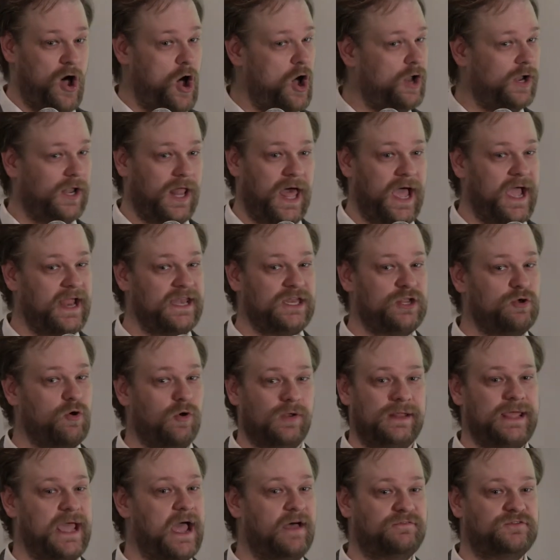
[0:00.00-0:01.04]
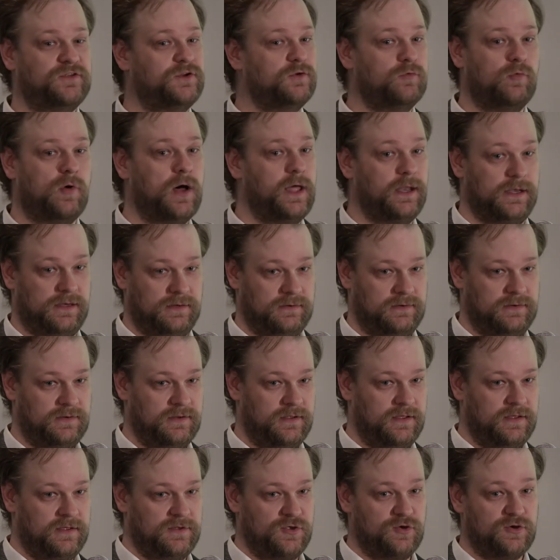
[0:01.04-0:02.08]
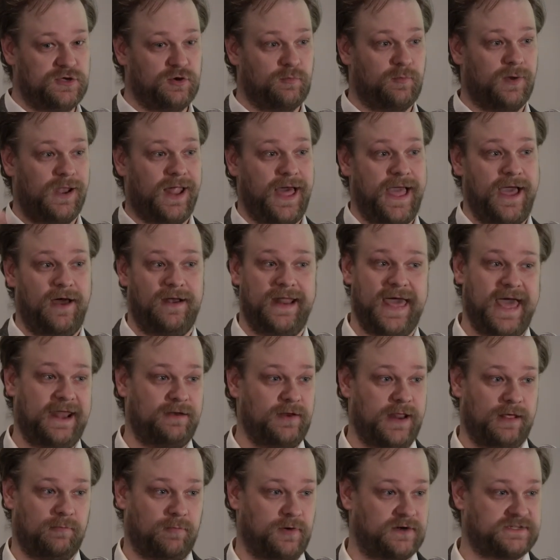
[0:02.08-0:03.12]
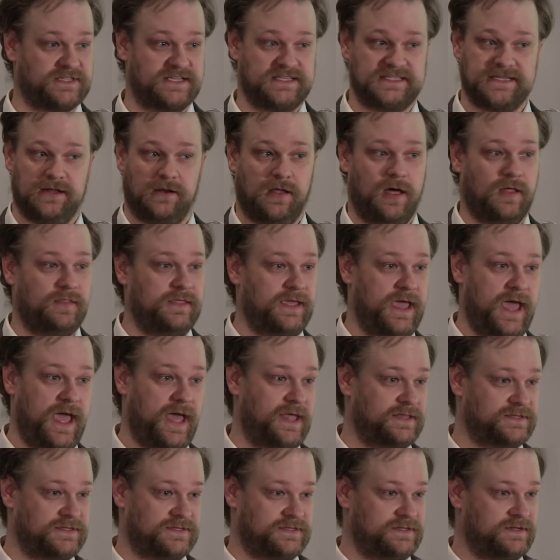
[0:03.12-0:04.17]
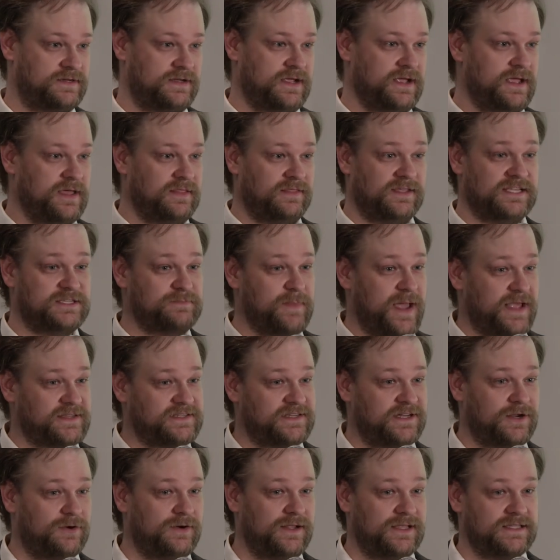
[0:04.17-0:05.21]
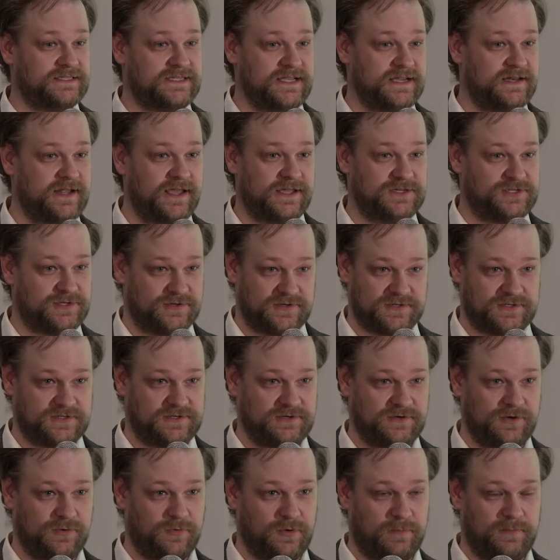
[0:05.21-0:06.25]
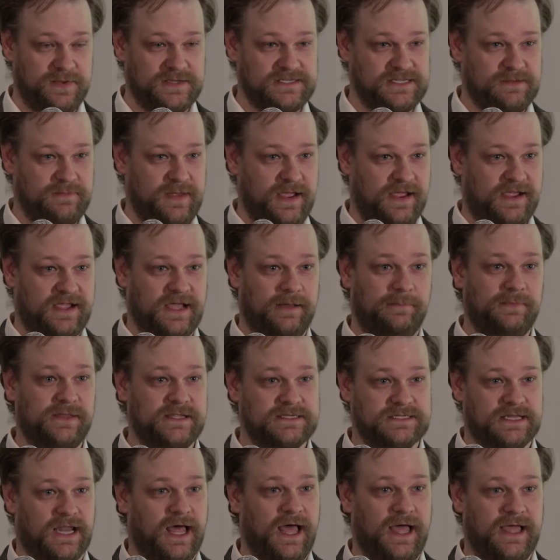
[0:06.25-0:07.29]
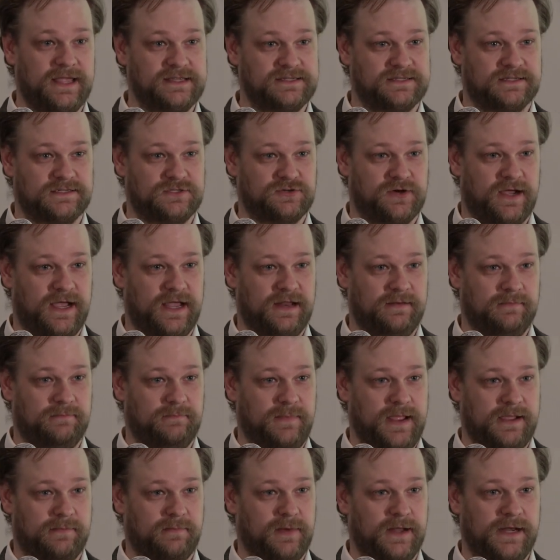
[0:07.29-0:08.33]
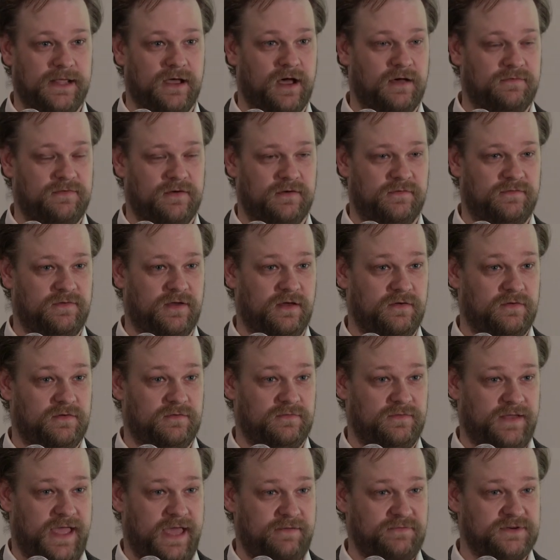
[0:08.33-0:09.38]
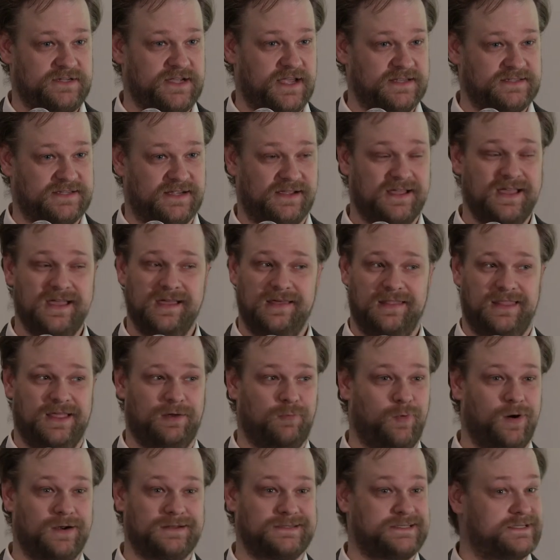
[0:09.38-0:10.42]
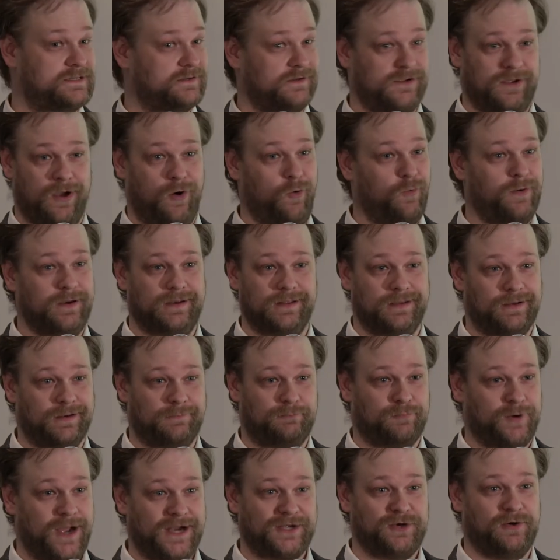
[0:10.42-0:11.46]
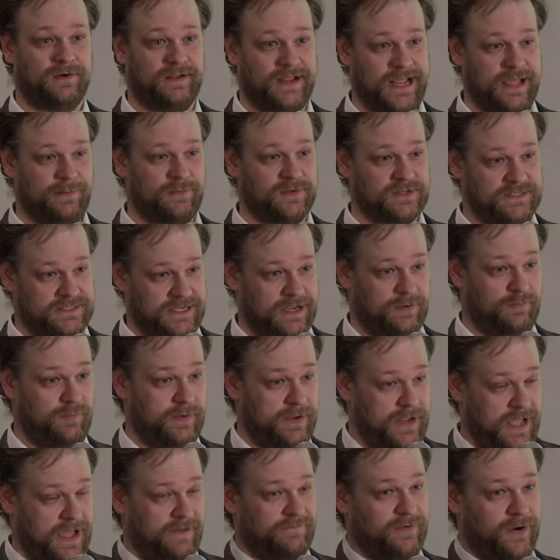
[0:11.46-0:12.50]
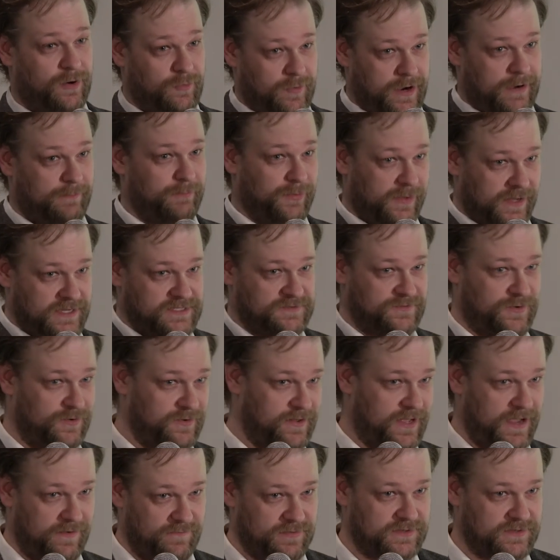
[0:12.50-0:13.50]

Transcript: Online, you only have to do one. You can rely on ad networks to sell all the ads. These Macedonian teenagers who were busy making up these lies to try and make money off of, off of advertising, they weren't going to Procter and Gamble and say, "We have a great place for you to